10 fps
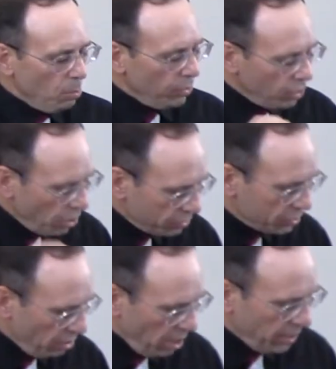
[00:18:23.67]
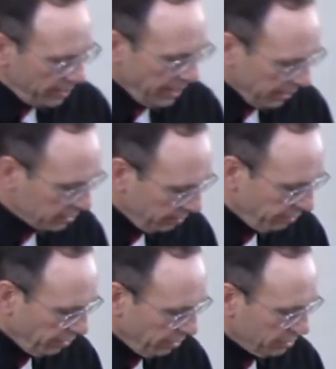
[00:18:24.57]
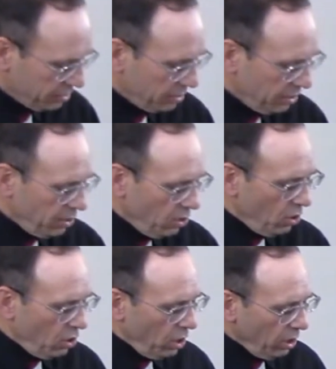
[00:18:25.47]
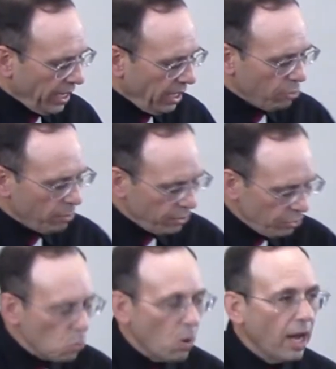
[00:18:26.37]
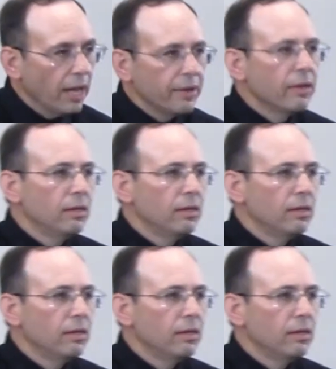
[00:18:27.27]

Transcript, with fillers: But notice the context of the verse. Let a woman do what?